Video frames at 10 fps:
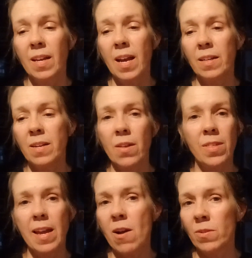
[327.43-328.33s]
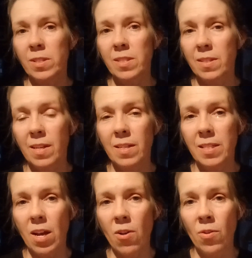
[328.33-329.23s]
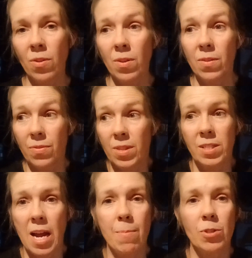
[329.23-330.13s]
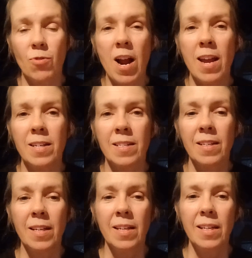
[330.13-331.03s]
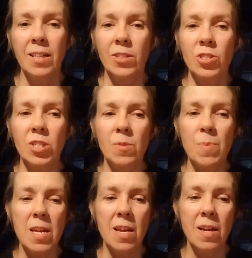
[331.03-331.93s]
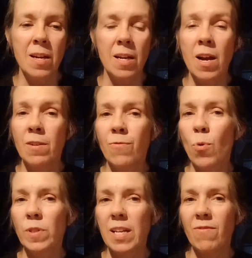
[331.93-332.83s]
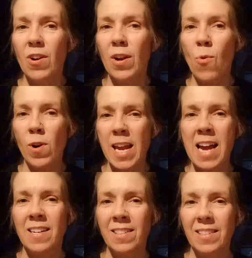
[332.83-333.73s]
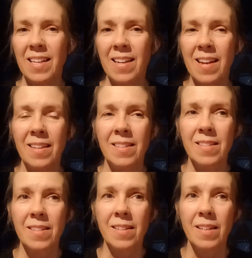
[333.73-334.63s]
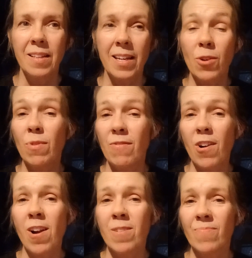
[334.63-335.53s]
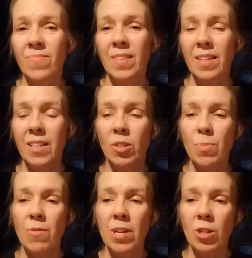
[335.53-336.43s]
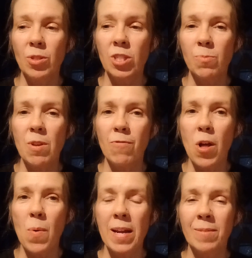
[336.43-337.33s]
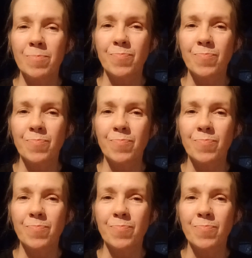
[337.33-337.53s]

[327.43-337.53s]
and nothing else until the time is right. It'll just be unfolding very organically and like a river. It'll just be flowing.